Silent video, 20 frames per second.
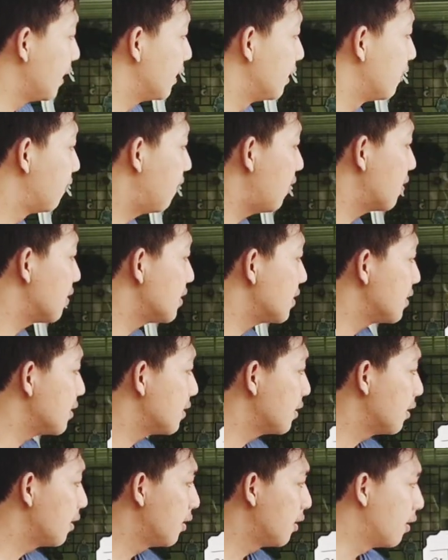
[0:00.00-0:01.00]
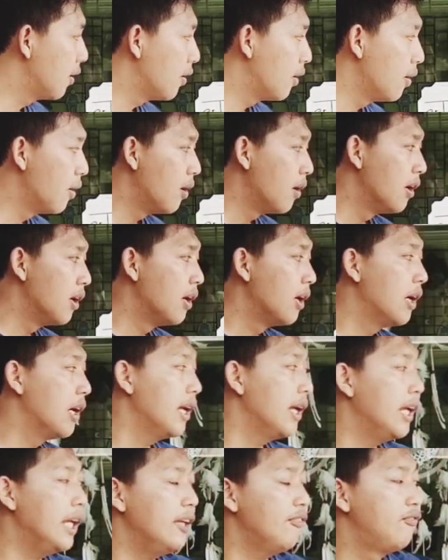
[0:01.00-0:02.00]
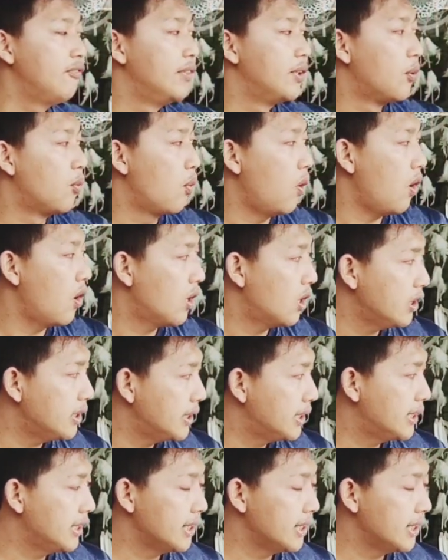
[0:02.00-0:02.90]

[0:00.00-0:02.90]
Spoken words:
The first, if the word